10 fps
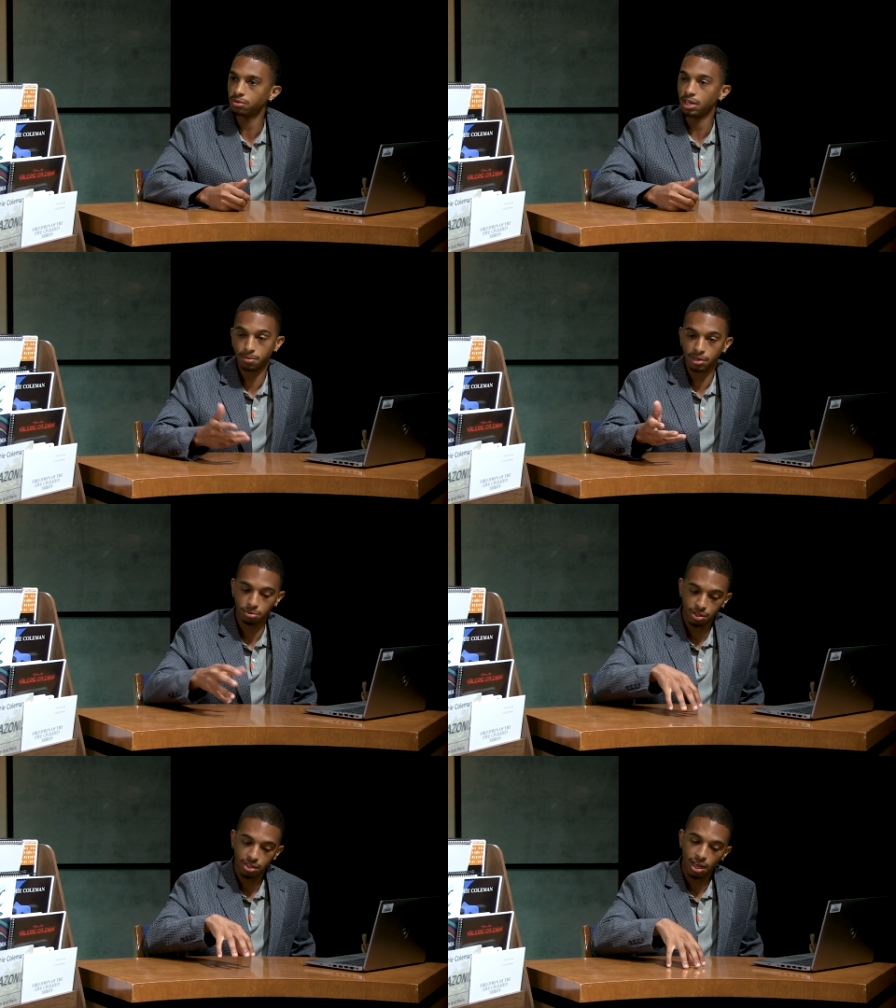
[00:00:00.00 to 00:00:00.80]
especially
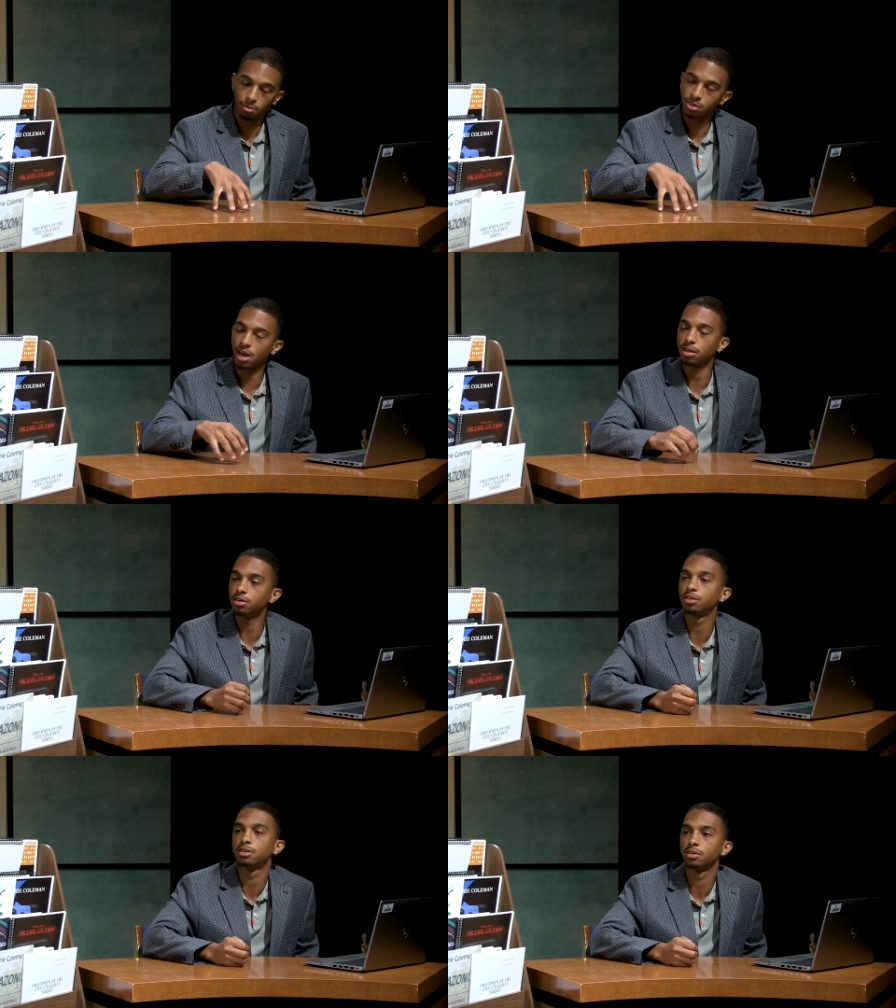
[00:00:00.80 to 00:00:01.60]
within the Edwards
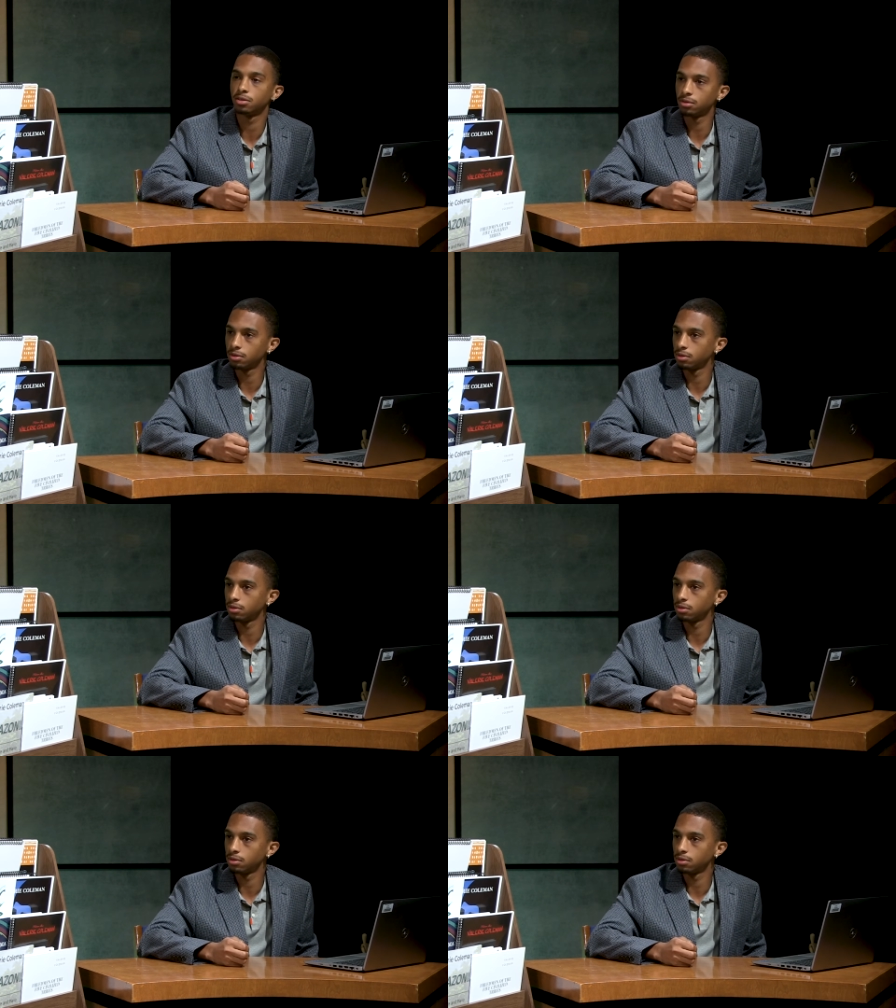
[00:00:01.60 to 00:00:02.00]
College? Sure.